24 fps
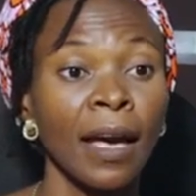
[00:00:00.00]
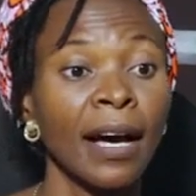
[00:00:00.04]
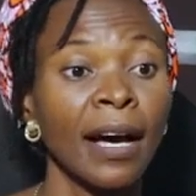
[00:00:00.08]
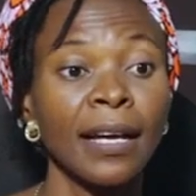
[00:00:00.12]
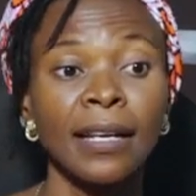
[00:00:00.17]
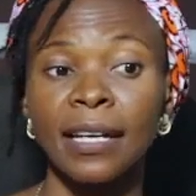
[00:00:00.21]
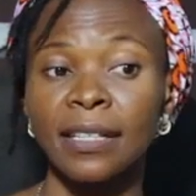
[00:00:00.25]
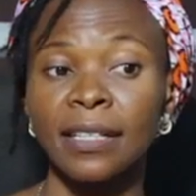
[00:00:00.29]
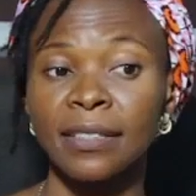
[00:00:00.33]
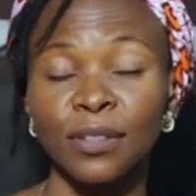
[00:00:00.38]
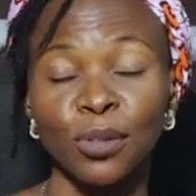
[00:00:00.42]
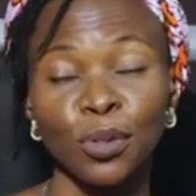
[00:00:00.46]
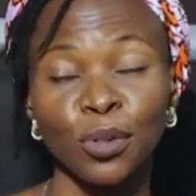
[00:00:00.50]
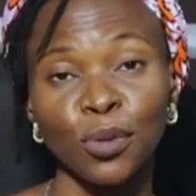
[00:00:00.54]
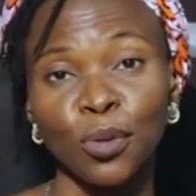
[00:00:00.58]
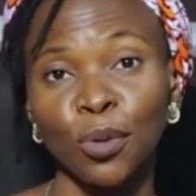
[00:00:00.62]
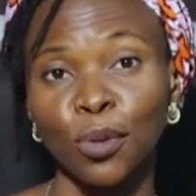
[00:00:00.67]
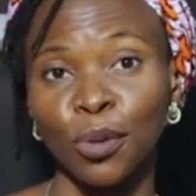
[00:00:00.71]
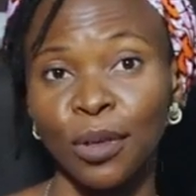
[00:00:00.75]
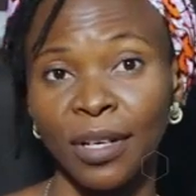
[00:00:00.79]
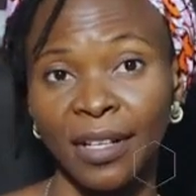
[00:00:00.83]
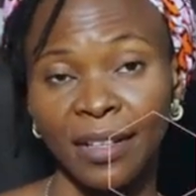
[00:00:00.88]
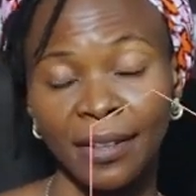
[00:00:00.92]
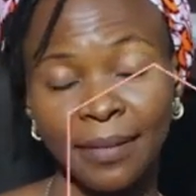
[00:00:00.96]
And that's not
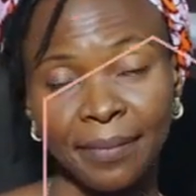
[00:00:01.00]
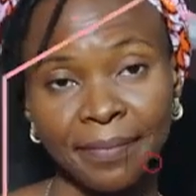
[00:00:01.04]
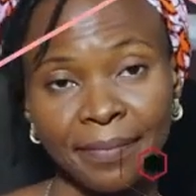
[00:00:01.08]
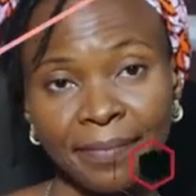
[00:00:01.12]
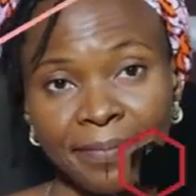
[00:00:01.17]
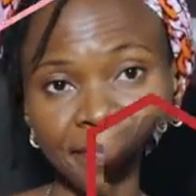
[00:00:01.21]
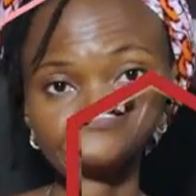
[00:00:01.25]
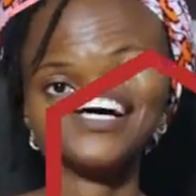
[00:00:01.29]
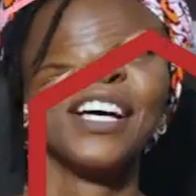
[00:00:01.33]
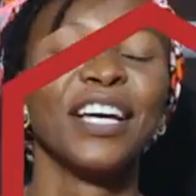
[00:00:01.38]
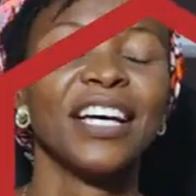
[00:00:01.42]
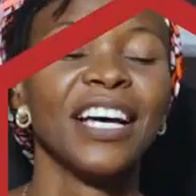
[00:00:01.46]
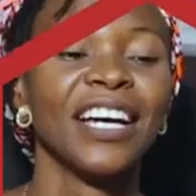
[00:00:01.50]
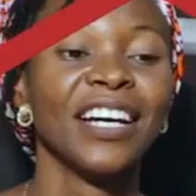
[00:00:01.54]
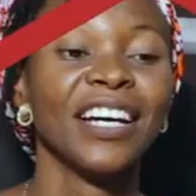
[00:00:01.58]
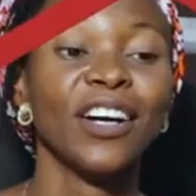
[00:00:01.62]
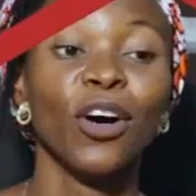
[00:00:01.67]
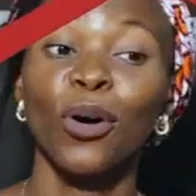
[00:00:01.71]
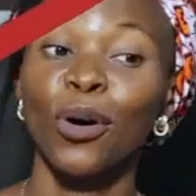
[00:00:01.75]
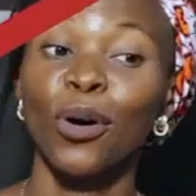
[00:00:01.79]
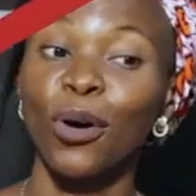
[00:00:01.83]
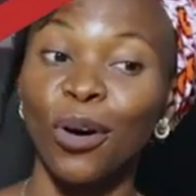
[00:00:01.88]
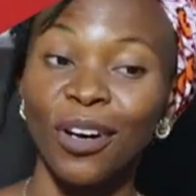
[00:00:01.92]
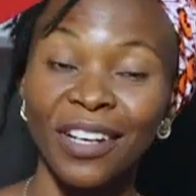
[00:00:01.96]
all. Okay?
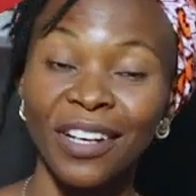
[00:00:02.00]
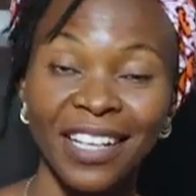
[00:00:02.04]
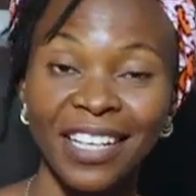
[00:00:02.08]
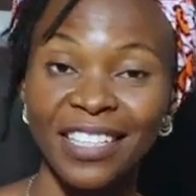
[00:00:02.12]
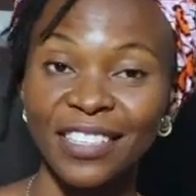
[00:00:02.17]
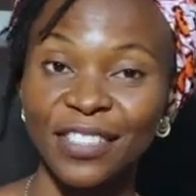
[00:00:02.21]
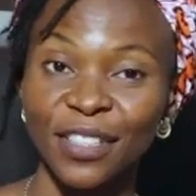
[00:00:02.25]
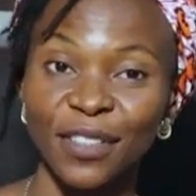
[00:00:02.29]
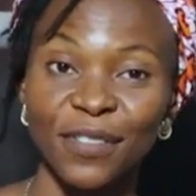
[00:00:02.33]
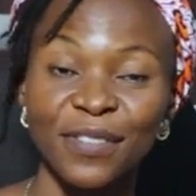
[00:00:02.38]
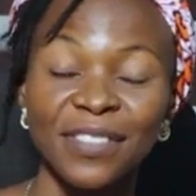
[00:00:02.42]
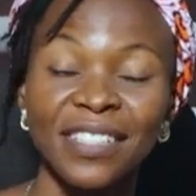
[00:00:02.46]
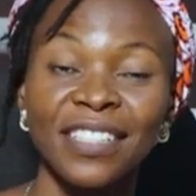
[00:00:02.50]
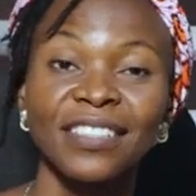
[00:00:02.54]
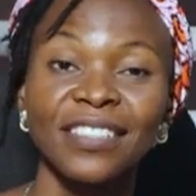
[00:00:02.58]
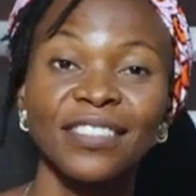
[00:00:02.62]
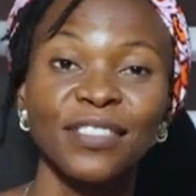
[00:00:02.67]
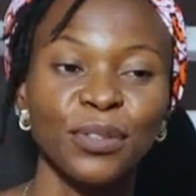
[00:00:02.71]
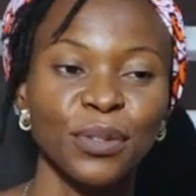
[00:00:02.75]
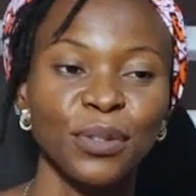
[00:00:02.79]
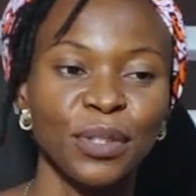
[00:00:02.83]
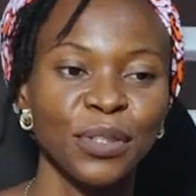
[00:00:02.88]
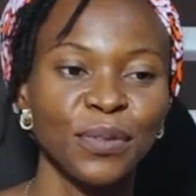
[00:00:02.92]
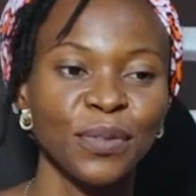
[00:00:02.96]
Other soft
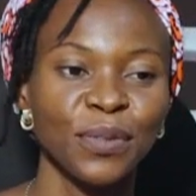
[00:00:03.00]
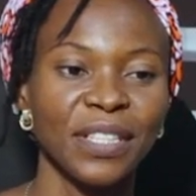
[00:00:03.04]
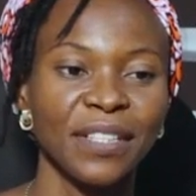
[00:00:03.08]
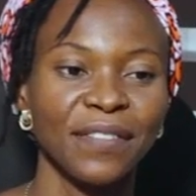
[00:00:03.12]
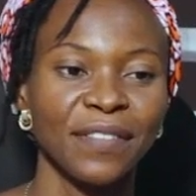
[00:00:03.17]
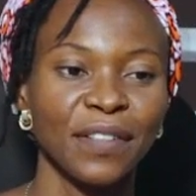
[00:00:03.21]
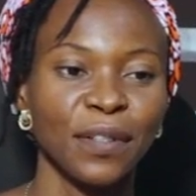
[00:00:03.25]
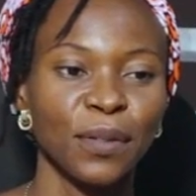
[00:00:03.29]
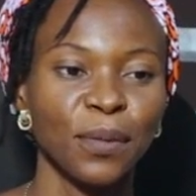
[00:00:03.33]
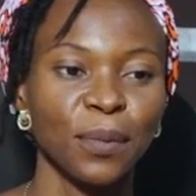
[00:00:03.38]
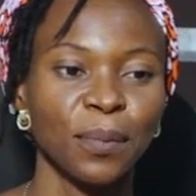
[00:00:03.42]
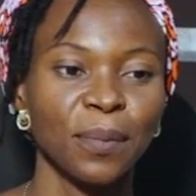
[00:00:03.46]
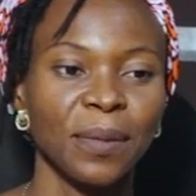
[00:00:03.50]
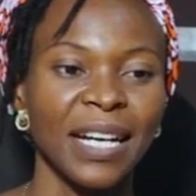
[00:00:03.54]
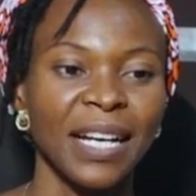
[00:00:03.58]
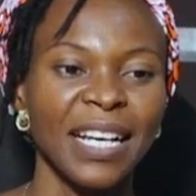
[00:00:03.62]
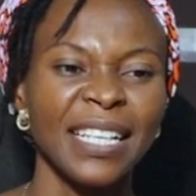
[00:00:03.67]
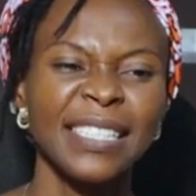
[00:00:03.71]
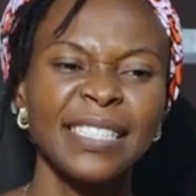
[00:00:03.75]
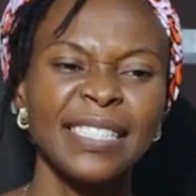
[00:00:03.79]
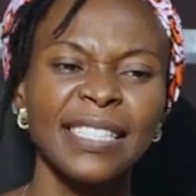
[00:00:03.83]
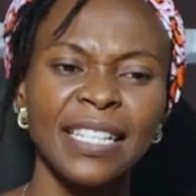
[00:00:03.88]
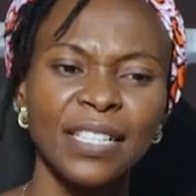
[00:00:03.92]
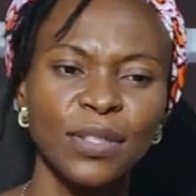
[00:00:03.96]
skills you need to develop.
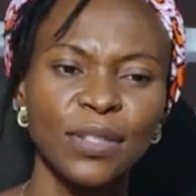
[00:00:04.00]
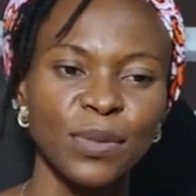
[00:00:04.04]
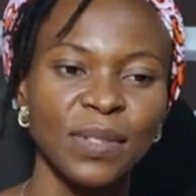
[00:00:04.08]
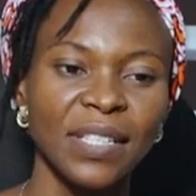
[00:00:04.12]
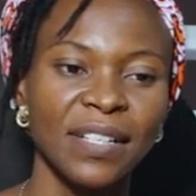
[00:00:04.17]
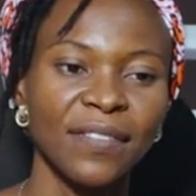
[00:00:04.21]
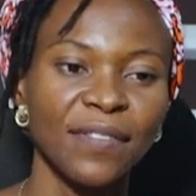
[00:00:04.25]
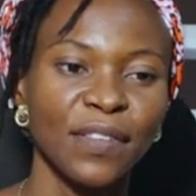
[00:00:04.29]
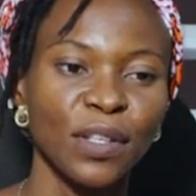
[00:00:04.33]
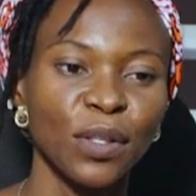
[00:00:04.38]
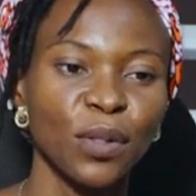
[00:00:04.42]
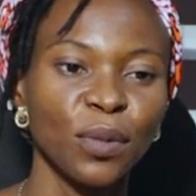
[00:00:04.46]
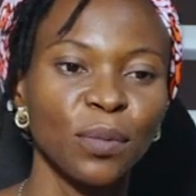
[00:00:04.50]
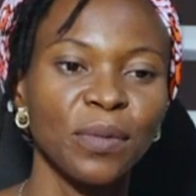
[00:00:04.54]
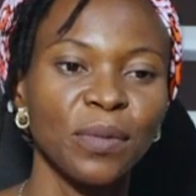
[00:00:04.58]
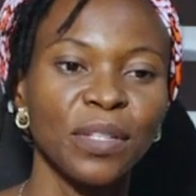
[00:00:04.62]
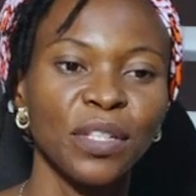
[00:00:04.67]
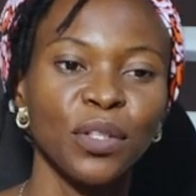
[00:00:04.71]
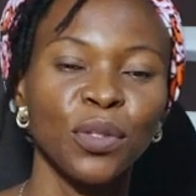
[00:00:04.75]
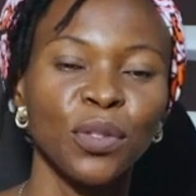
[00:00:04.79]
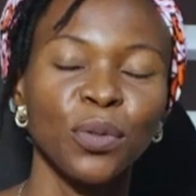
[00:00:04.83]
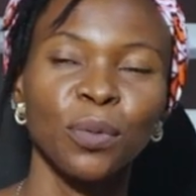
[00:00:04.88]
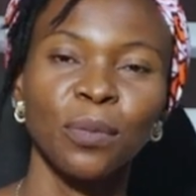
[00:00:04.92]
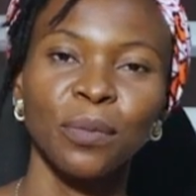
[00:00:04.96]
Seek to develop
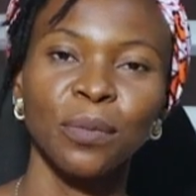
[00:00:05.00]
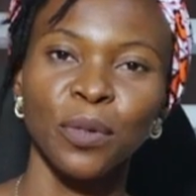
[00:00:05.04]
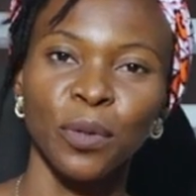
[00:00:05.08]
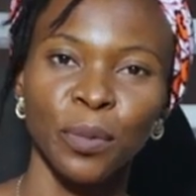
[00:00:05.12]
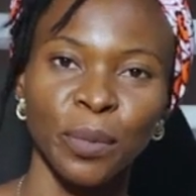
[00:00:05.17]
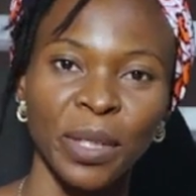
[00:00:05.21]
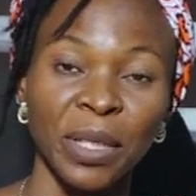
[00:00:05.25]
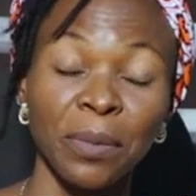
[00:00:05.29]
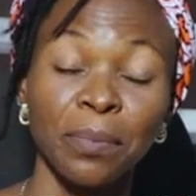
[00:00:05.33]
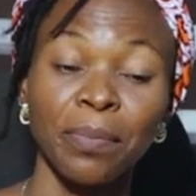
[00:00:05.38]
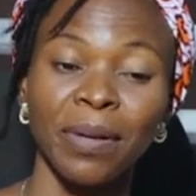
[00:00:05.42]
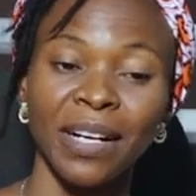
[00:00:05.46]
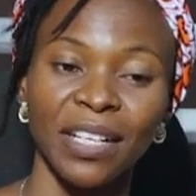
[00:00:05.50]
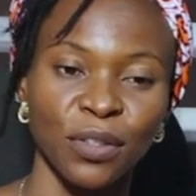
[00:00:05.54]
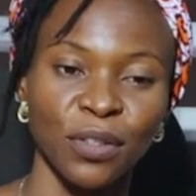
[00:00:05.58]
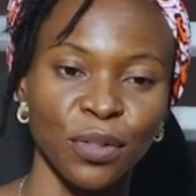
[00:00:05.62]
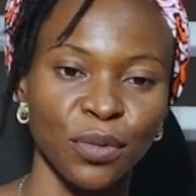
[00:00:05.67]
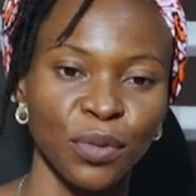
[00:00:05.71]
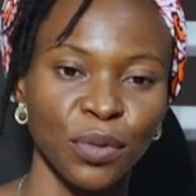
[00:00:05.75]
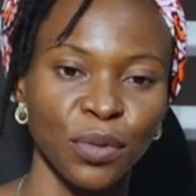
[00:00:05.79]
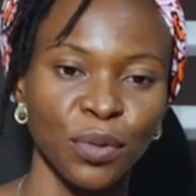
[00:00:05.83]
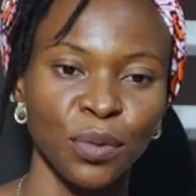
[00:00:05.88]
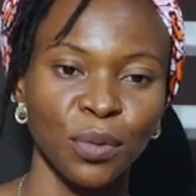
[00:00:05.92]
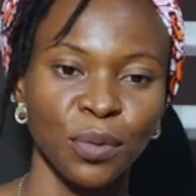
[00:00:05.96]
the humane part
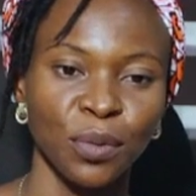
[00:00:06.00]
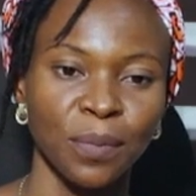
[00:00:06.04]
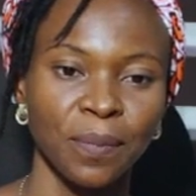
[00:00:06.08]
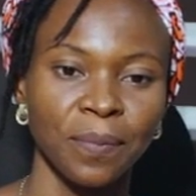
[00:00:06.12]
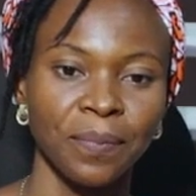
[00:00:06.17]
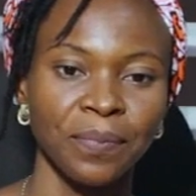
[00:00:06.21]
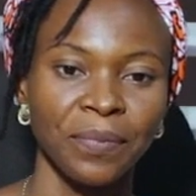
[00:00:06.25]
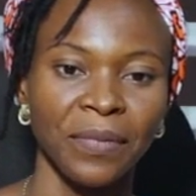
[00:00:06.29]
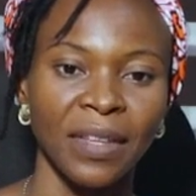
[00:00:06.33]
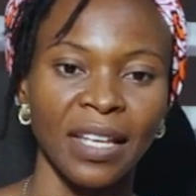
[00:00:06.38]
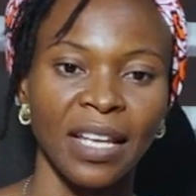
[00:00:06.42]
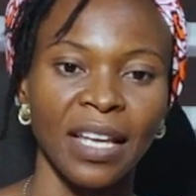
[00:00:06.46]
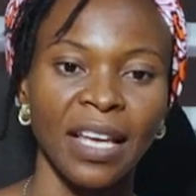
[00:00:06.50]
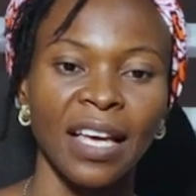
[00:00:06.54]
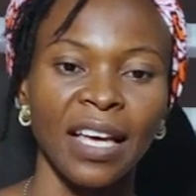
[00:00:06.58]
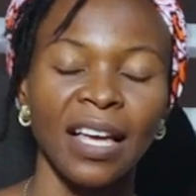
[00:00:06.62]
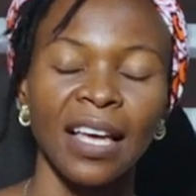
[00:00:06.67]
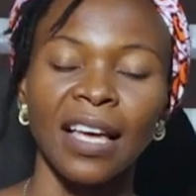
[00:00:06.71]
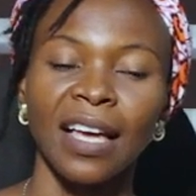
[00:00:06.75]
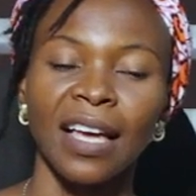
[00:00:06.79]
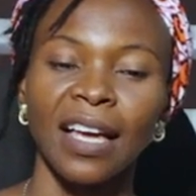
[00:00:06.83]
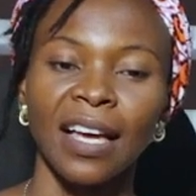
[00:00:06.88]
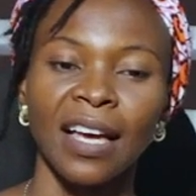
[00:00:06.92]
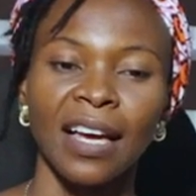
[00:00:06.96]
of you.
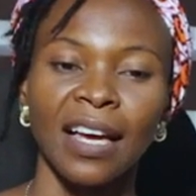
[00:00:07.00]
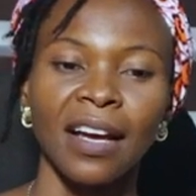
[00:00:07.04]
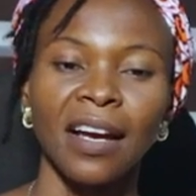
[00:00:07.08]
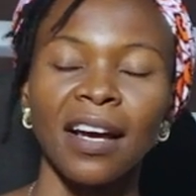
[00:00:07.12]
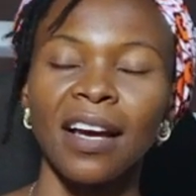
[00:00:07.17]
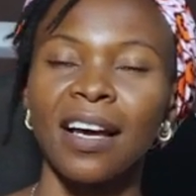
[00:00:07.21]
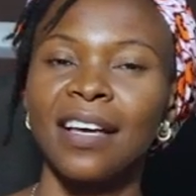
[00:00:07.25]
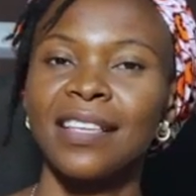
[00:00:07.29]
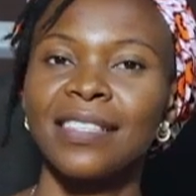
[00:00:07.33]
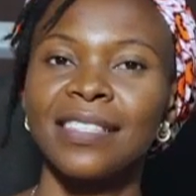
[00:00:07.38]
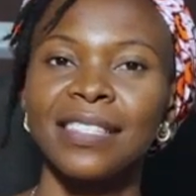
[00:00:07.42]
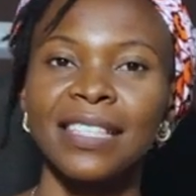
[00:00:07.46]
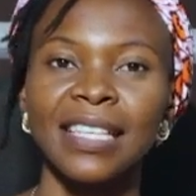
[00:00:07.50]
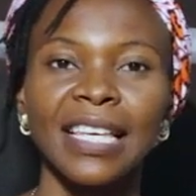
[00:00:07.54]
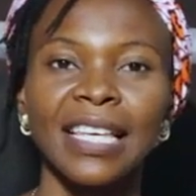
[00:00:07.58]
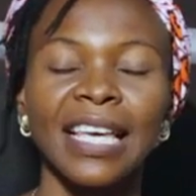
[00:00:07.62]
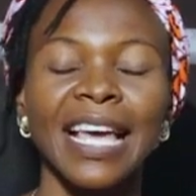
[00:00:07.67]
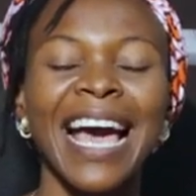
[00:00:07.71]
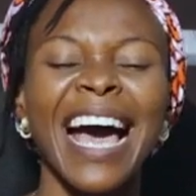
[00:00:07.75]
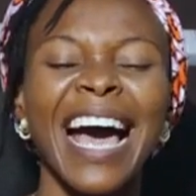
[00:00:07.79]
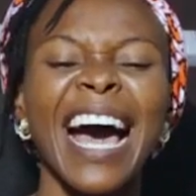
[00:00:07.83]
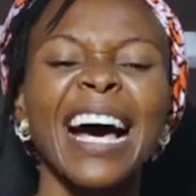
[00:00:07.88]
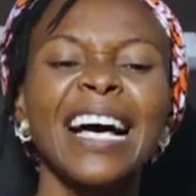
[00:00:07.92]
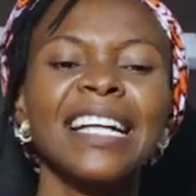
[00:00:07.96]
See,
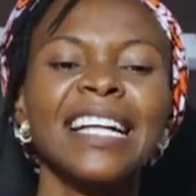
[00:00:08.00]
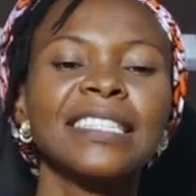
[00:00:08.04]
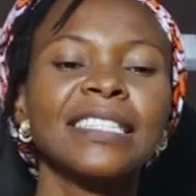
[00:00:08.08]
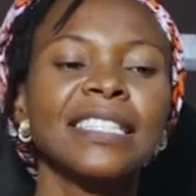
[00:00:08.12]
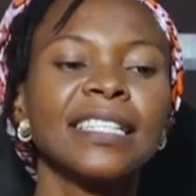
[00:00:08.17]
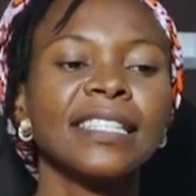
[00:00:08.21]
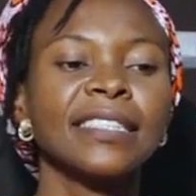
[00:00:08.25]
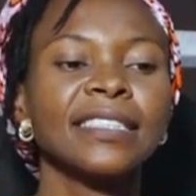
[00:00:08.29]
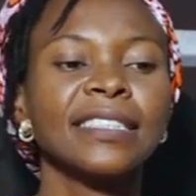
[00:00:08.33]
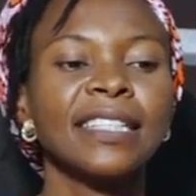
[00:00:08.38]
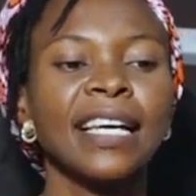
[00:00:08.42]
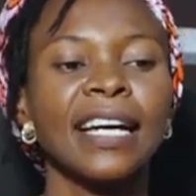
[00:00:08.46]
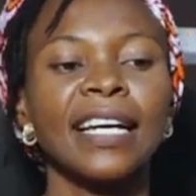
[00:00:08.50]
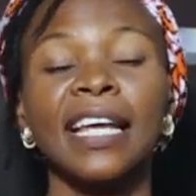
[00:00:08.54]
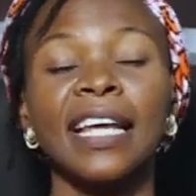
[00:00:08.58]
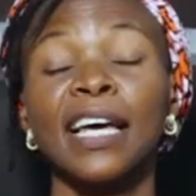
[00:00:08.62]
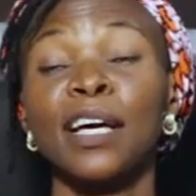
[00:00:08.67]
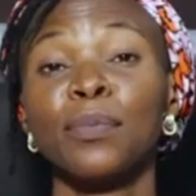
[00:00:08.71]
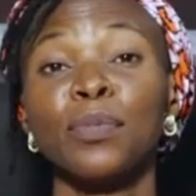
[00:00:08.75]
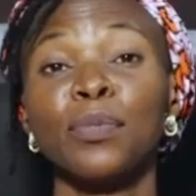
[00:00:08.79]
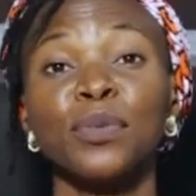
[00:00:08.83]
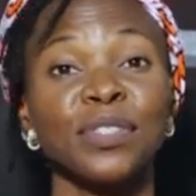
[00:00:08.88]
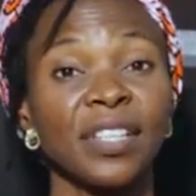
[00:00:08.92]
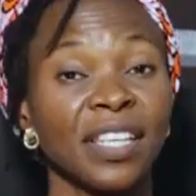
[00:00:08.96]
hard skills can
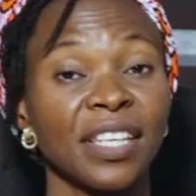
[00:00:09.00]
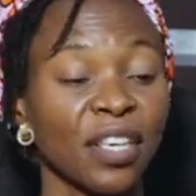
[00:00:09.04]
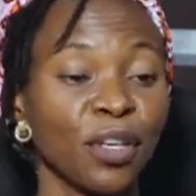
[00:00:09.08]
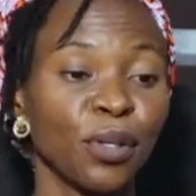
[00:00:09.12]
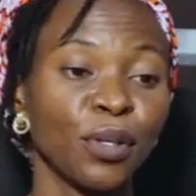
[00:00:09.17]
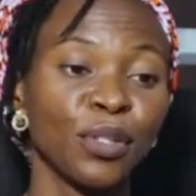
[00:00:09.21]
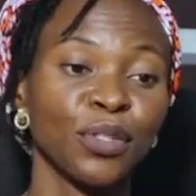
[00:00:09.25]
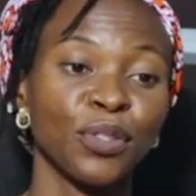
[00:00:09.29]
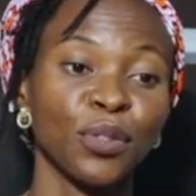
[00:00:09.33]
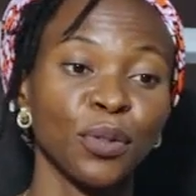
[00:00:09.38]
help you secure a